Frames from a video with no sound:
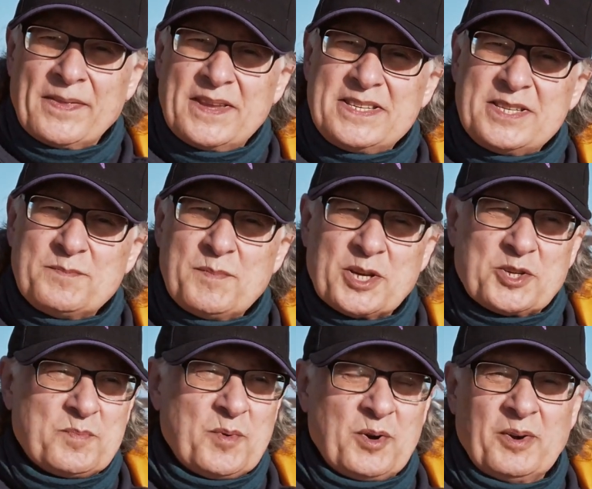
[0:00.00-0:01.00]
This is
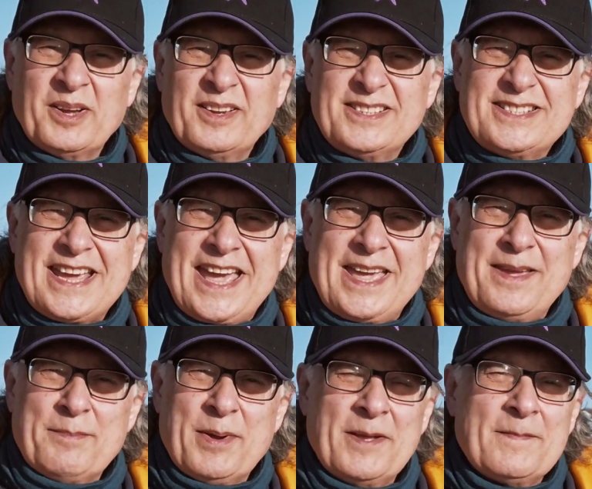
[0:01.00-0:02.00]
much more
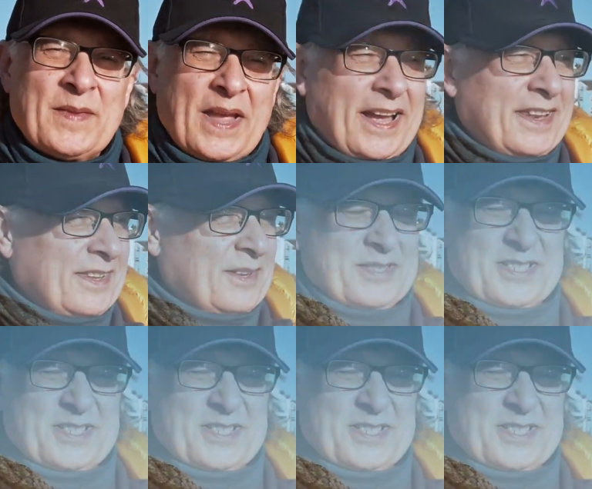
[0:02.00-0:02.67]
tame and